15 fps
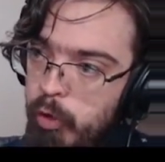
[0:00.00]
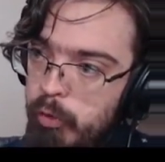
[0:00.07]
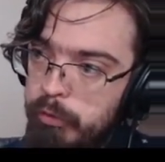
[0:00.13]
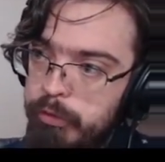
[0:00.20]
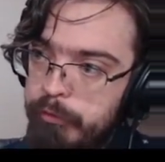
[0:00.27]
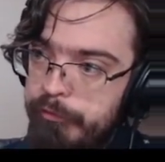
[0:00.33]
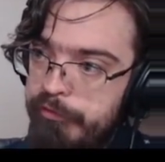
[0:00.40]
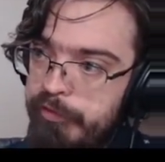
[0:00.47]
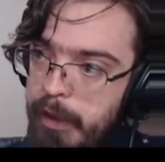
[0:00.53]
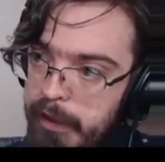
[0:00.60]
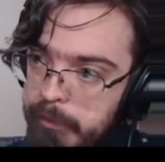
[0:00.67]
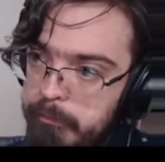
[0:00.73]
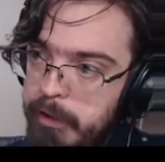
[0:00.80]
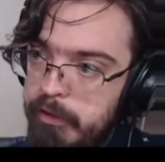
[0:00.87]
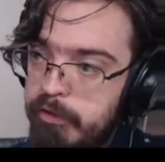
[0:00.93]
on the
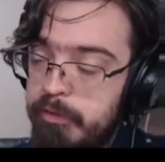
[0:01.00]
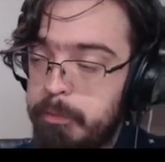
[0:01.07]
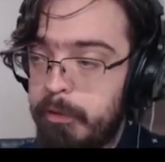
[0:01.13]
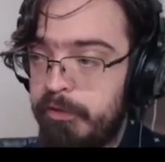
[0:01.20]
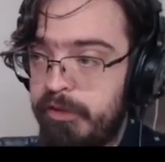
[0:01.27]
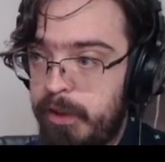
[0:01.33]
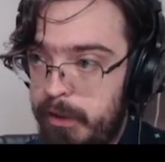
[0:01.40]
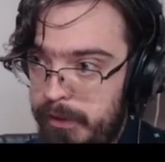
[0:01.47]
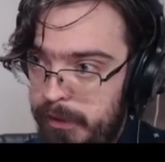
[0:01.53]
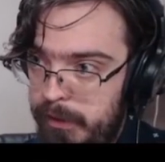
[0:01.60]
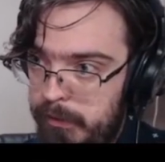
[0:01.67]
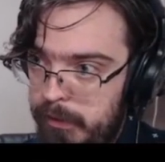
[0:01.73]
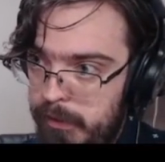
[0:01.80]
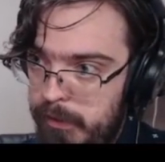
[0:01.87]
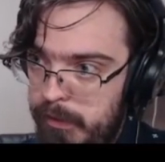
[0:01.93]
frame that you're supposed to get an